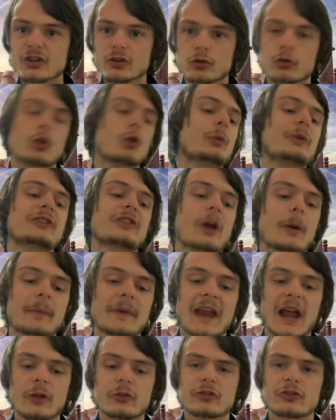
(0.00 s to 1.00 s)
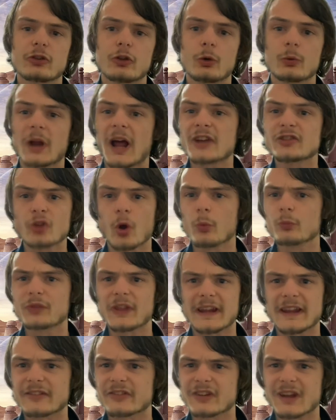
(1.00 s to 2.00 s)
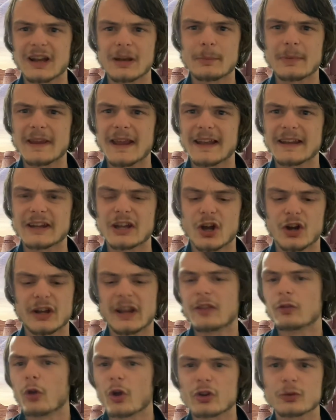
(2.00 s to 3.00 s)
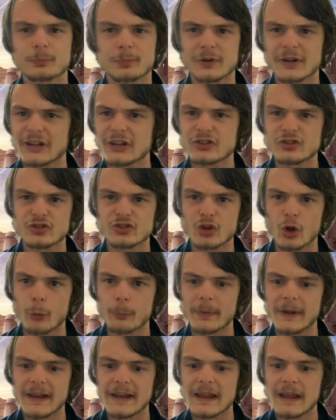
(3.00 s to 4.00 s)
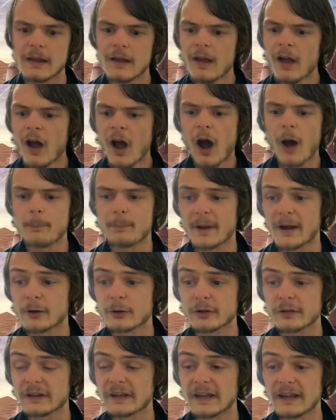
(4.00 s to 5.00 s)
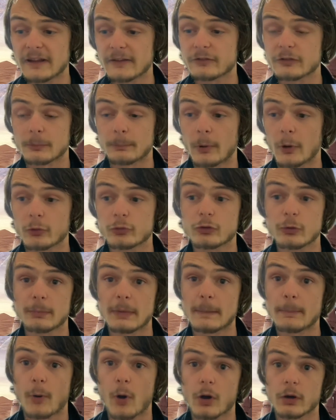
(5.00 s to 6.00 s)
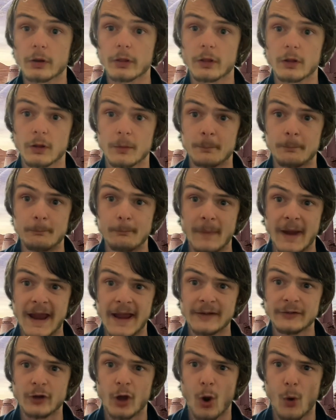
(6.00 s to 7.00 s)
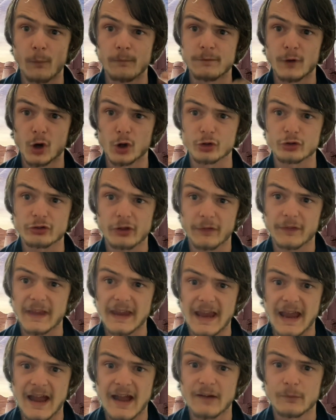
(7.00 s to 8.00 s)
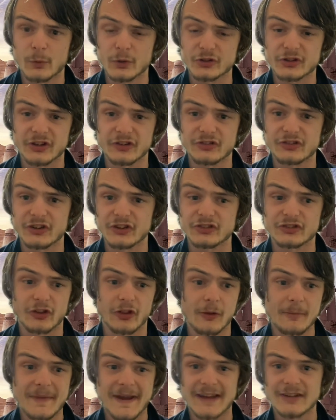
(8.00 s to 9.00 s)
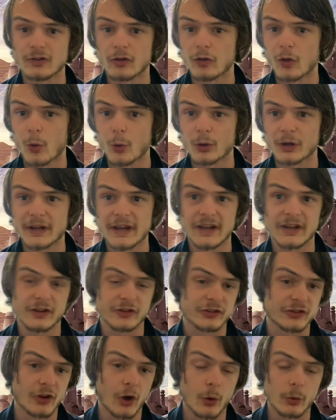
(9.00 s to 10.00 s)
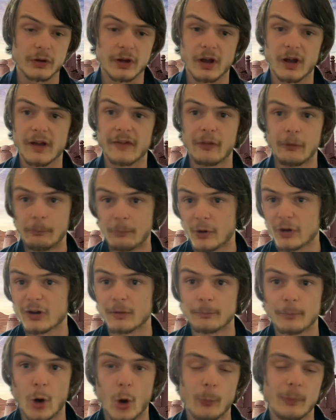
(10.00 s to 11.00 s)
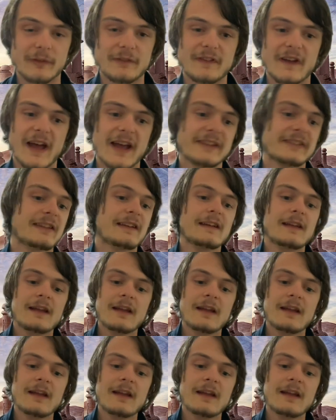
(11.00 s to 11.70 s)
Crew is coming out soon. I don't think it's going to be any good. It looks pretty stupid. Apparently, it's supposed to be part of the Mando-verse that they have, which consists of The Mandalorian, Ahsoka, and the Book of Boba Fett.